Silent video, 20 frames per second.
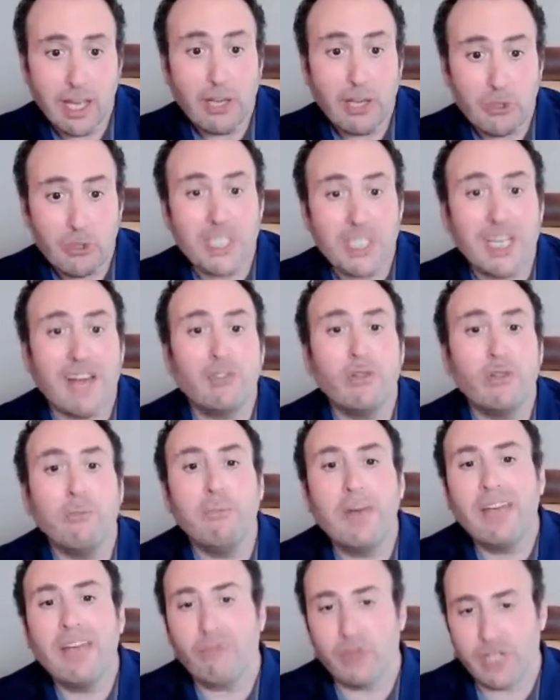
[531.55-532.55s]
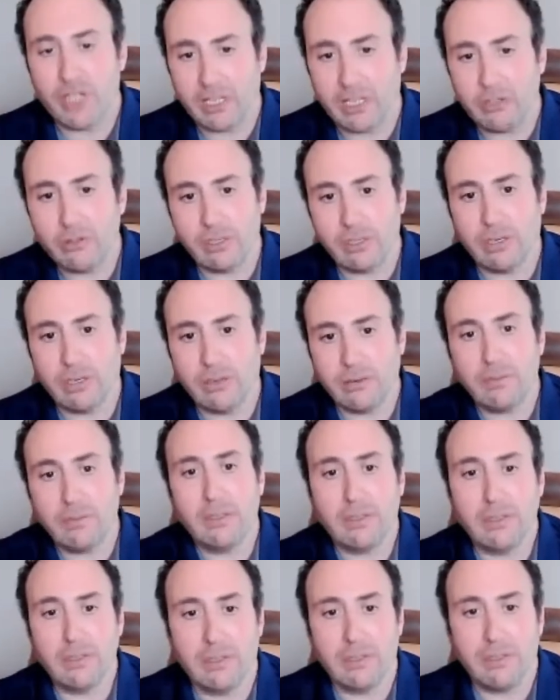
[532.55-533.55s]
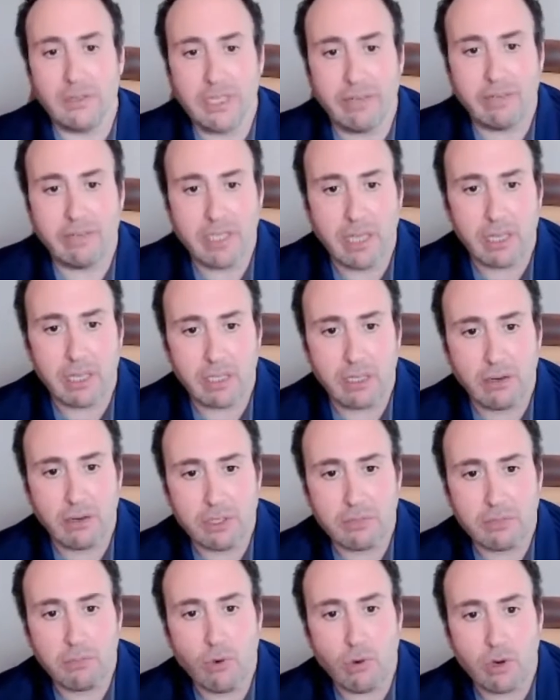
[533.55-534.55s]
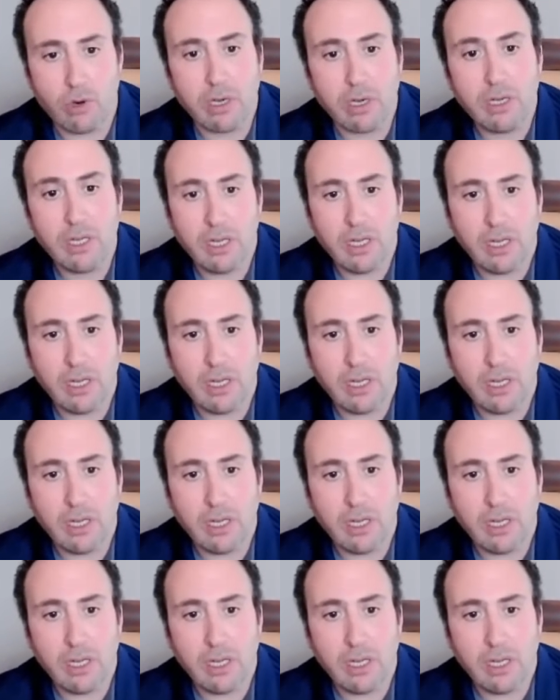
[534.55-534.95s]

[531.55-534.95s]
you just have to pay for that you know you know seven thousand dollars more